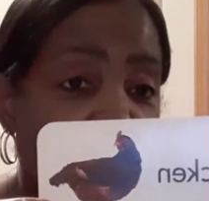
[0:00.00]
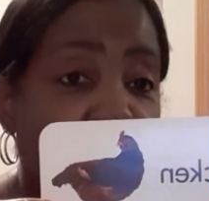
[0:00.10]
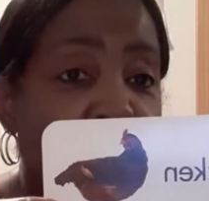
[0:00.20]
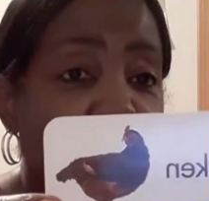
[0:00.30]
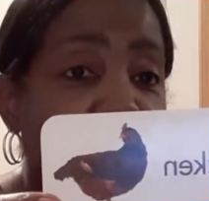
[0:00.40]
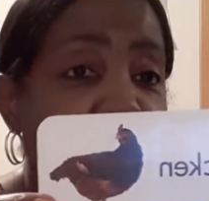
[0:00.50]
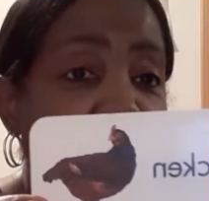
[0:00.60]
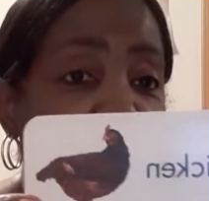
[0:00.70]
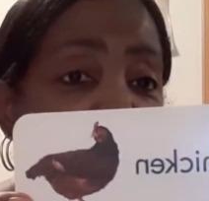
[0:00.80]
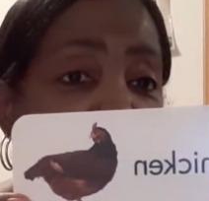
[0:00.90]
What do we get
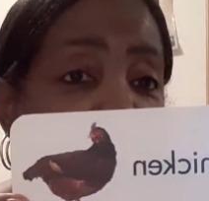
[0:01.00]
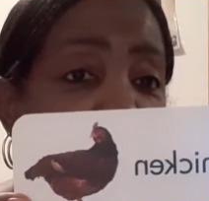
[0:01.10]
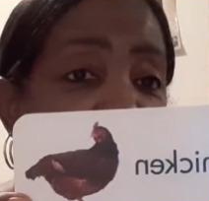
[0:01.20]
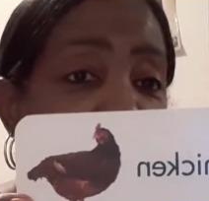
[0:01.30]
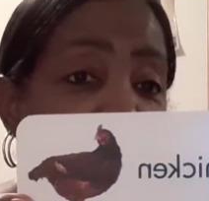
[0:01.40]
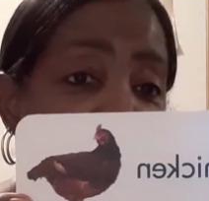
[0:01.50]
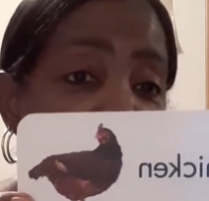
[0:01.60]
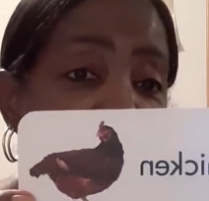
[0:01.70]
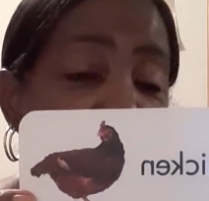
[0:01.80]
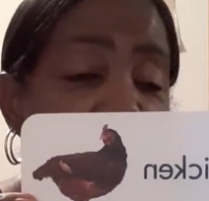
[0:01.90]
from chickens?
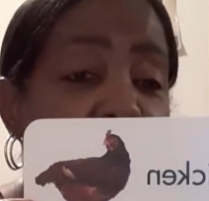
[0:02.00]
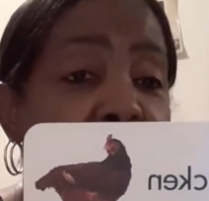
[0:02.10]
Eggs.